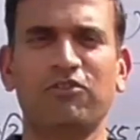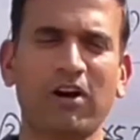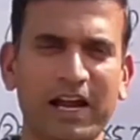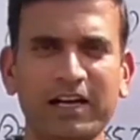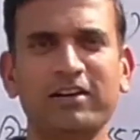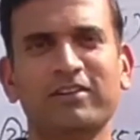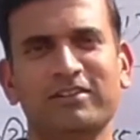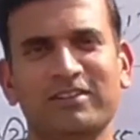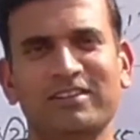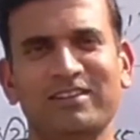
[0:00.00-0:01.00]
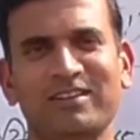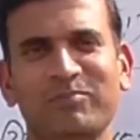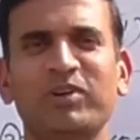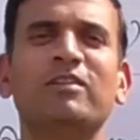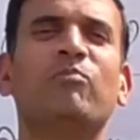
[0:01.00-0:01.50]
Pride,
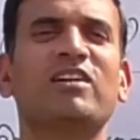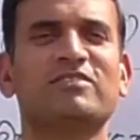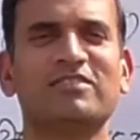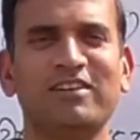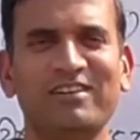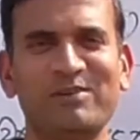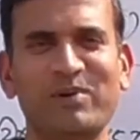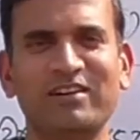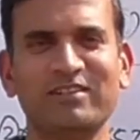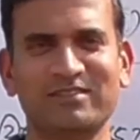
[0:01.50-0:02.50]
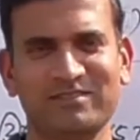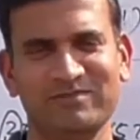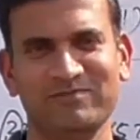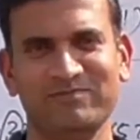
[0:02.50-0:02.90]
be the master in remainders.